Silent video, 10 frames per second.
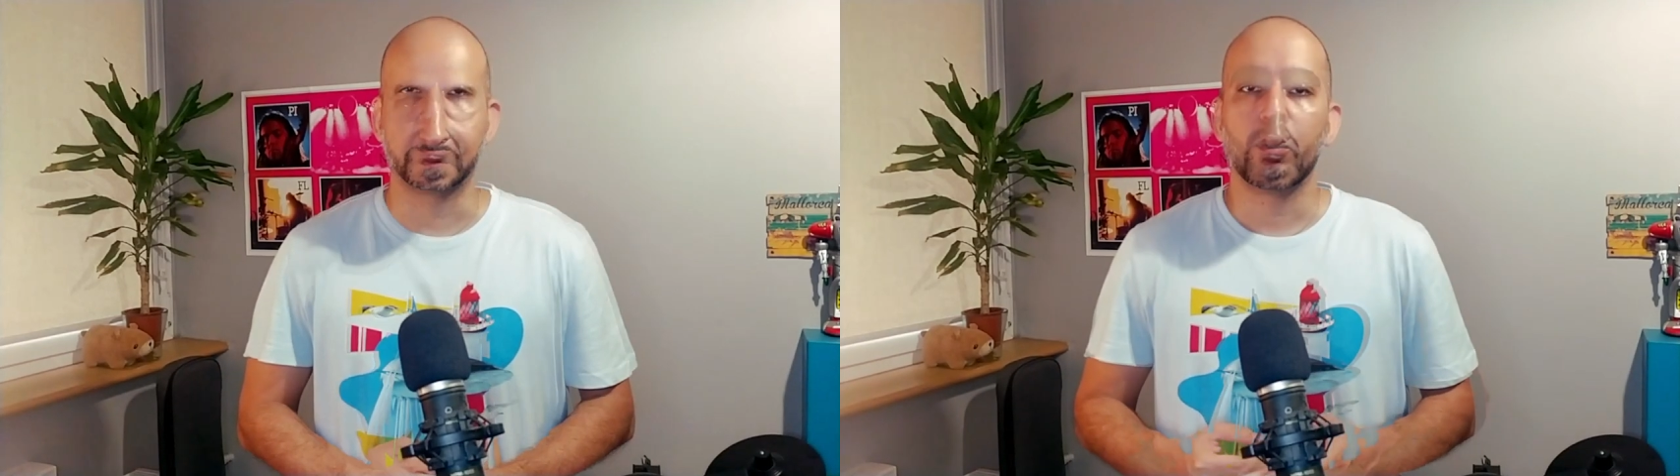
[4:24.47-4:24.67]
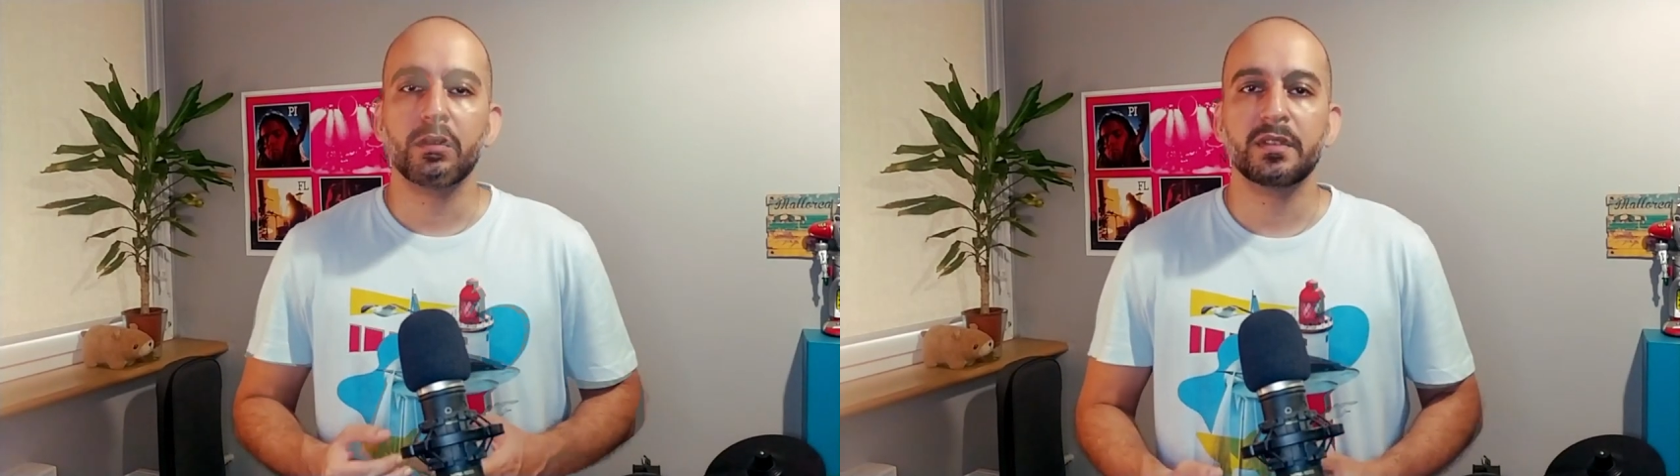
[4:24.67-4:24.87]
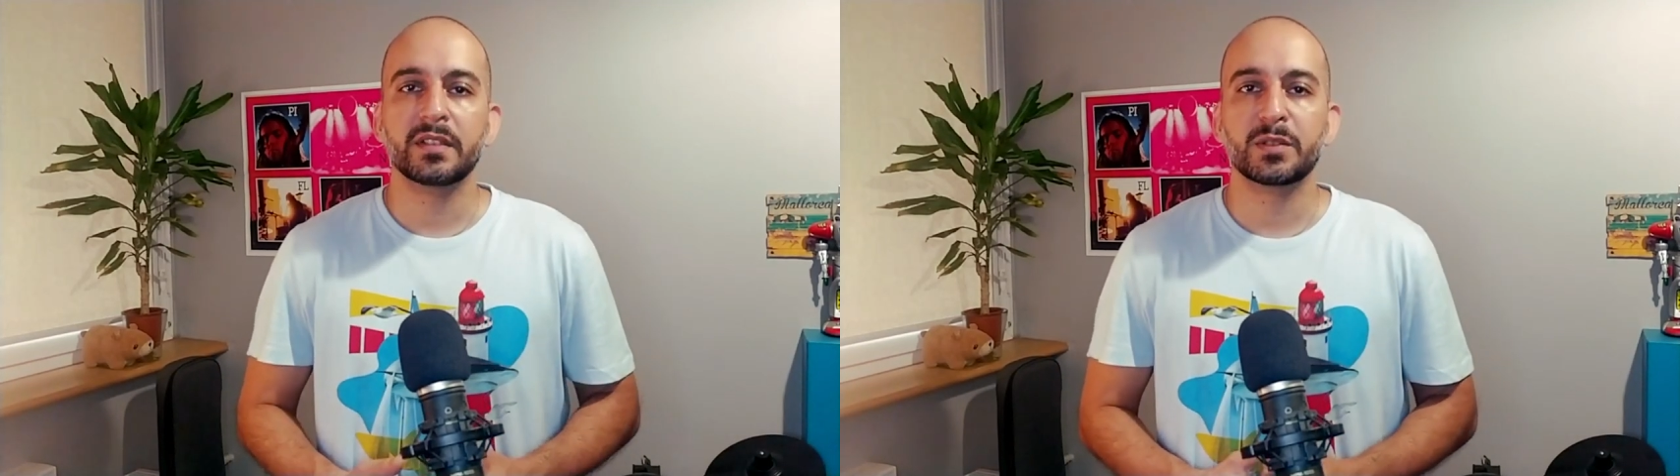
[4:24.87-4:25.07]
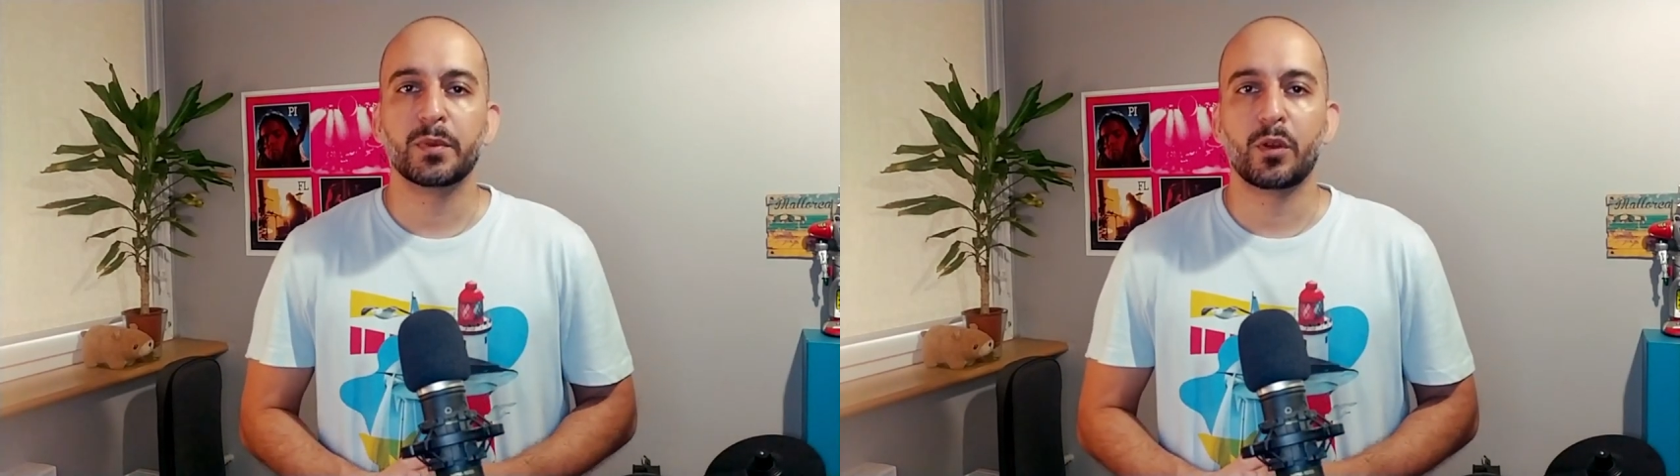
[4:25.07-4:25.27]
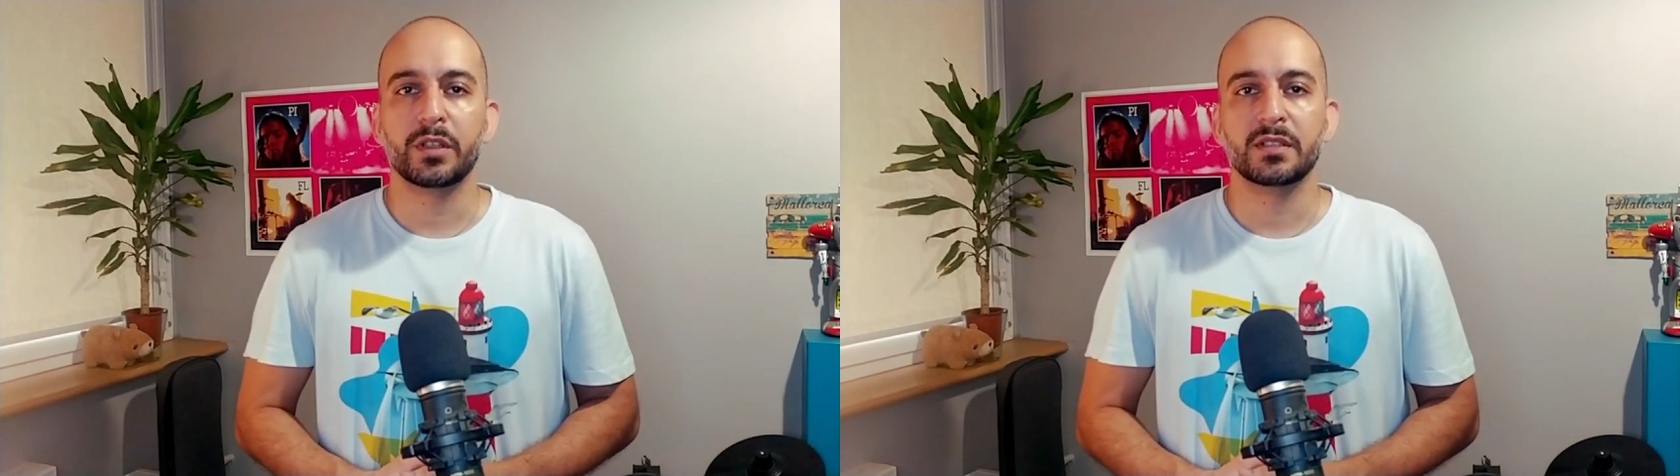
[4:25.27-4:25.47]
All these
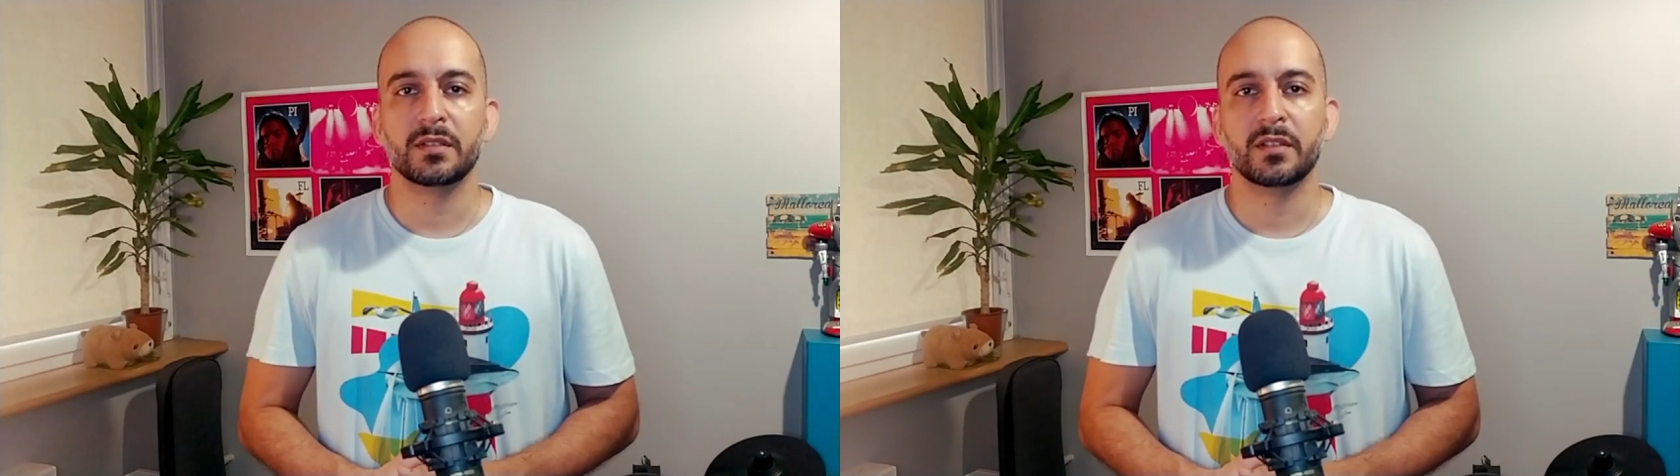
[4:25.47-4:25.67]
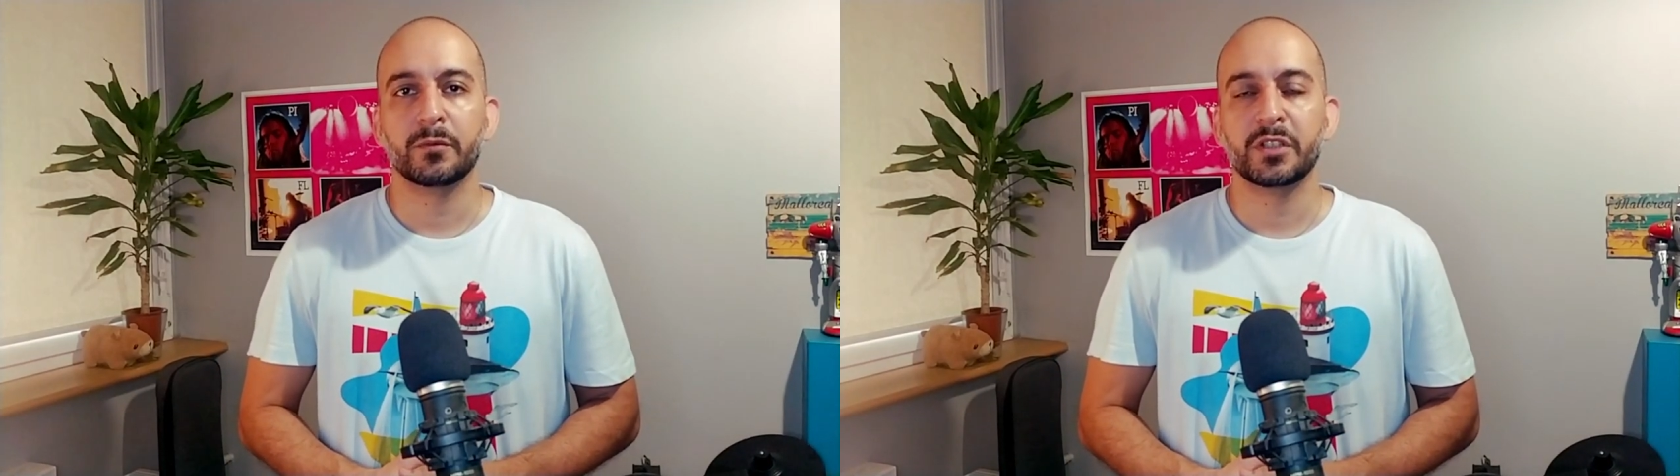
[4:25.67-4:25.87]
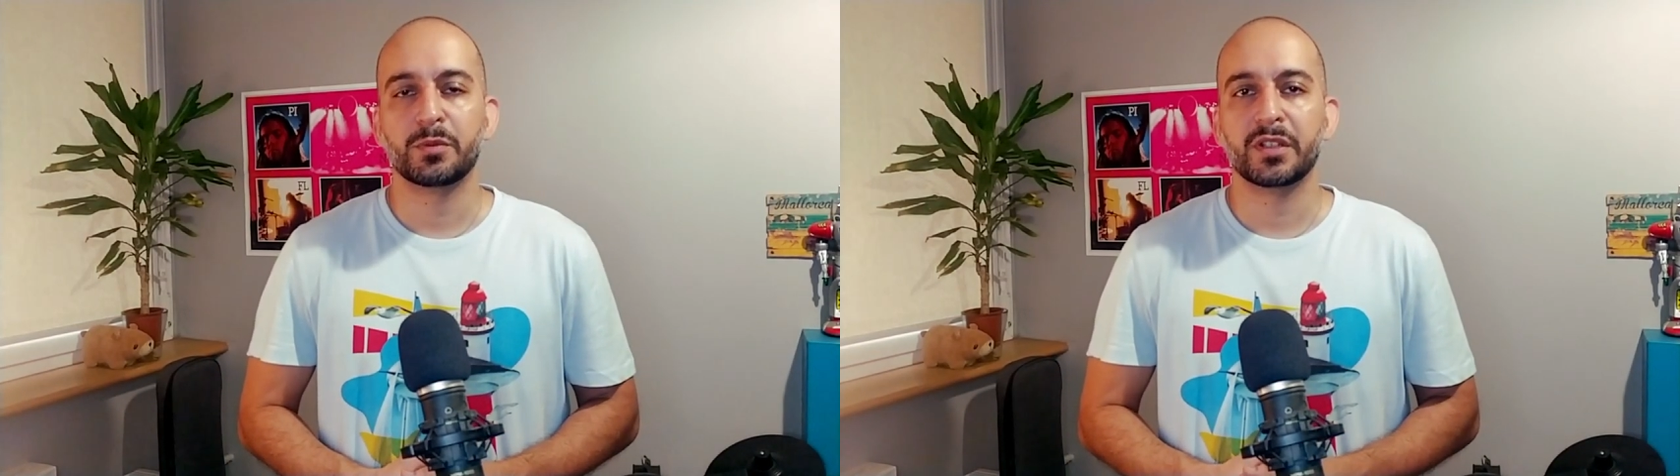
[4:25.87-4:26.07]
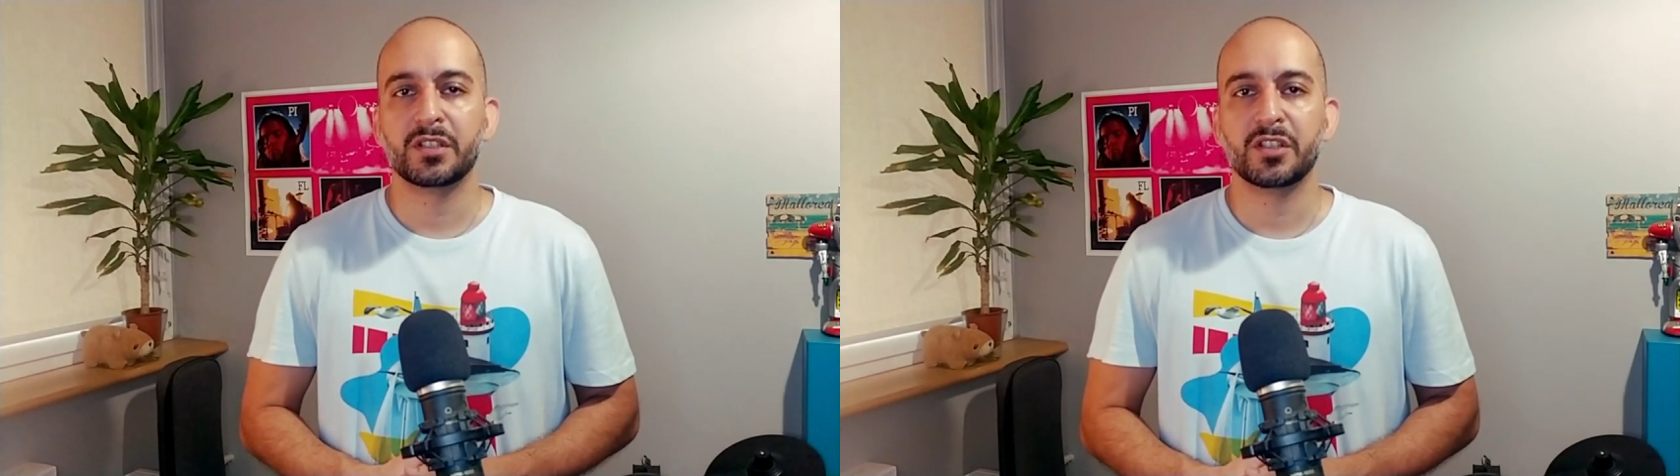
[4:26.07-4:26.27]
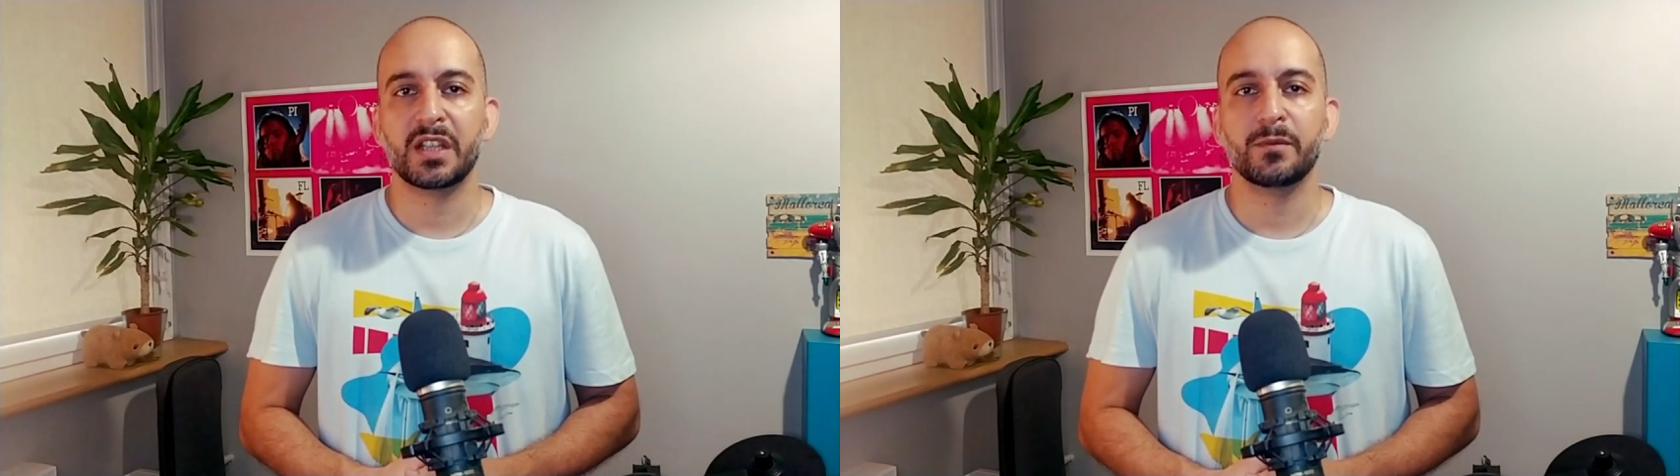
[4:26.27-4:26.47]
exploits, which were
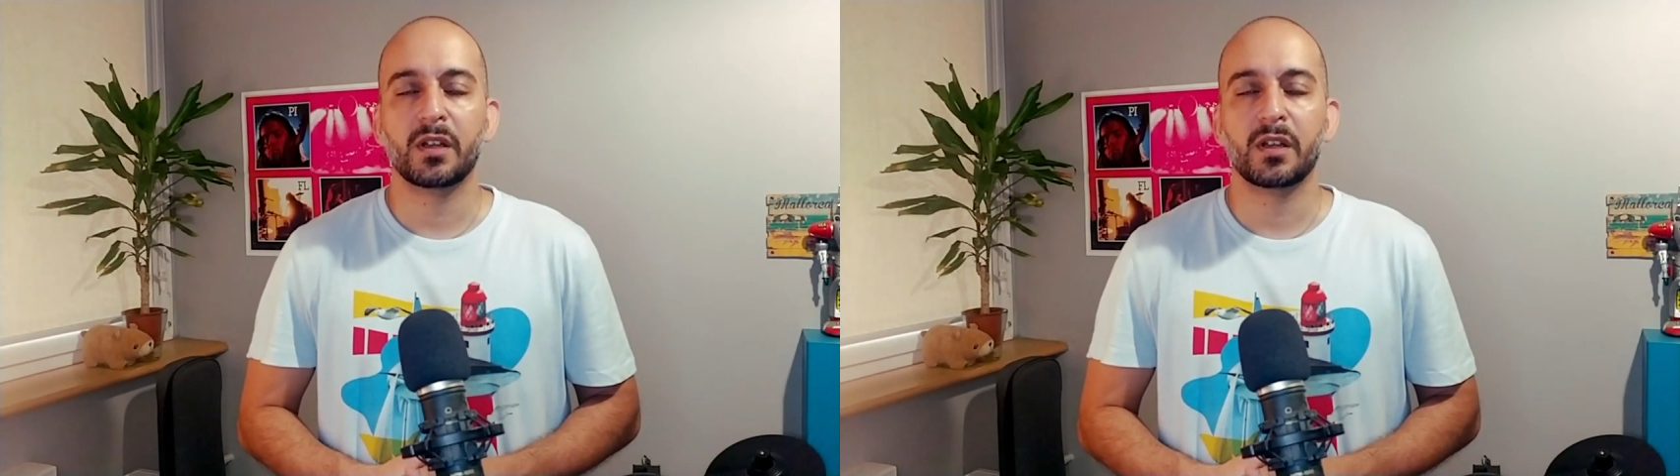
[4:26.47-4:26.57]
achieved